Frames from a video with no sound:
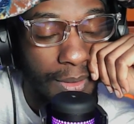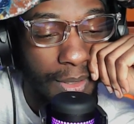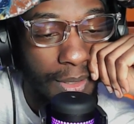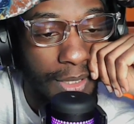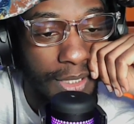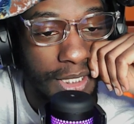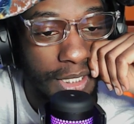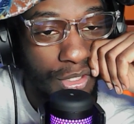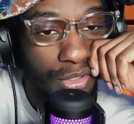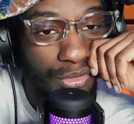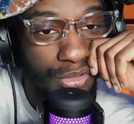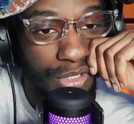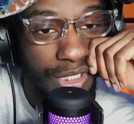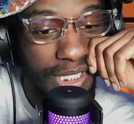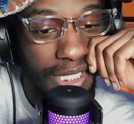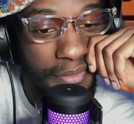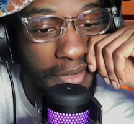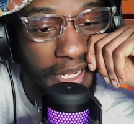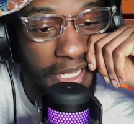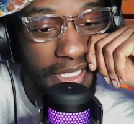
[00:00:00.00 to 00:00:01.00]
Is this dude
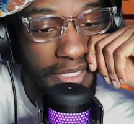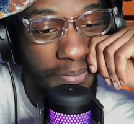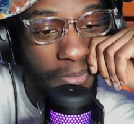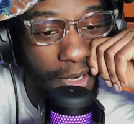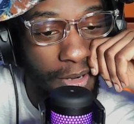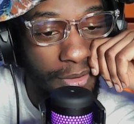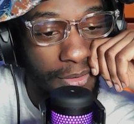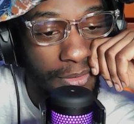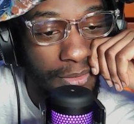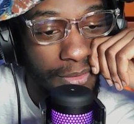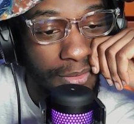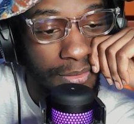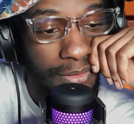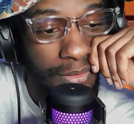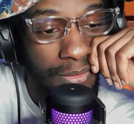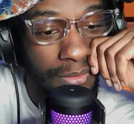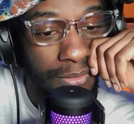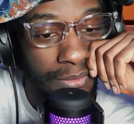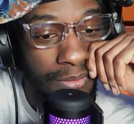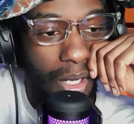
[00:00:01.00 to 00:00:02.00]
serious, bro?
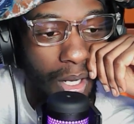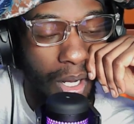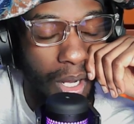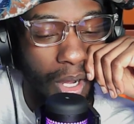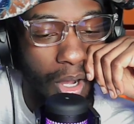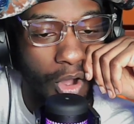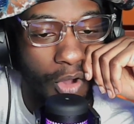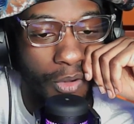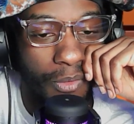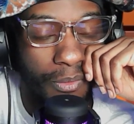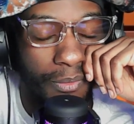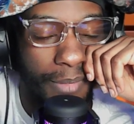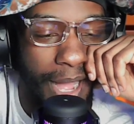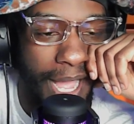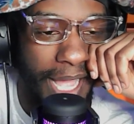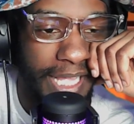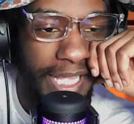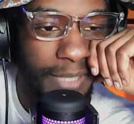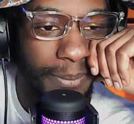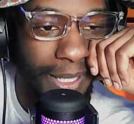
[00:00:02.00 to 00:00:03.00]
Oh my,
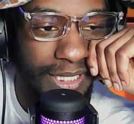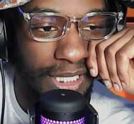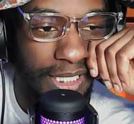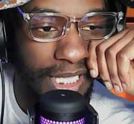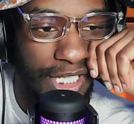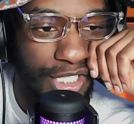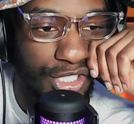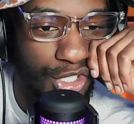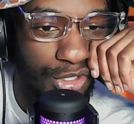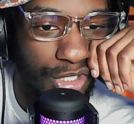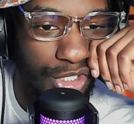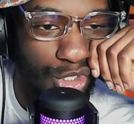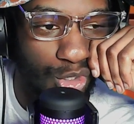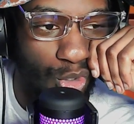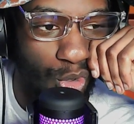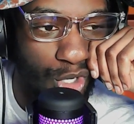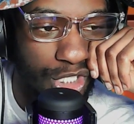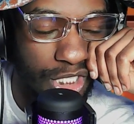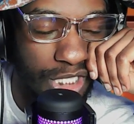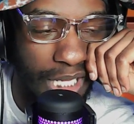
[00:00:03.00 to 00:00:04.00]
and he about to electrocute the
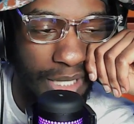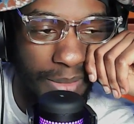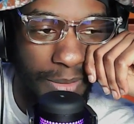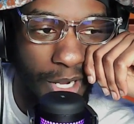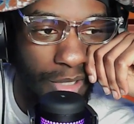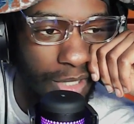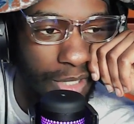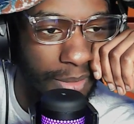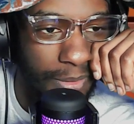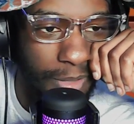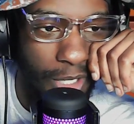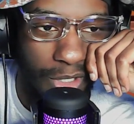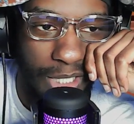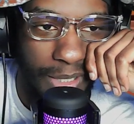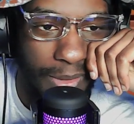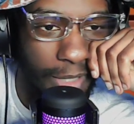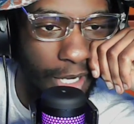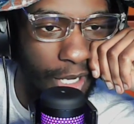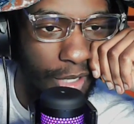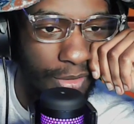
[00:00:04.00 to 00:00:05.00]
swords. Let him go, let him go, let
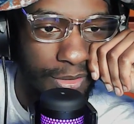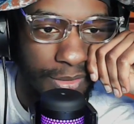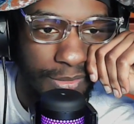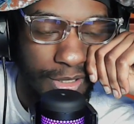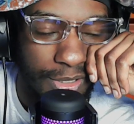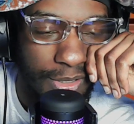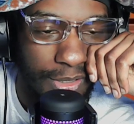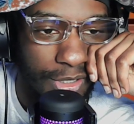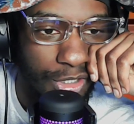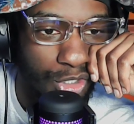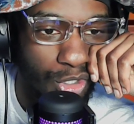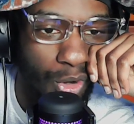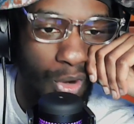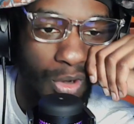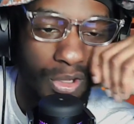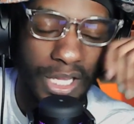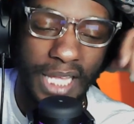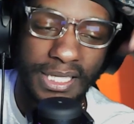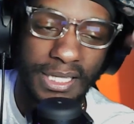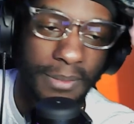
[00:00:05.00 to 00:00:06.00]
him go. Zoro
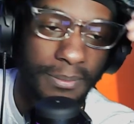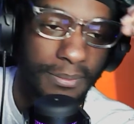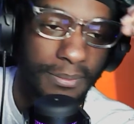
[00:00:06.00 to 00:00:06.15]
let them,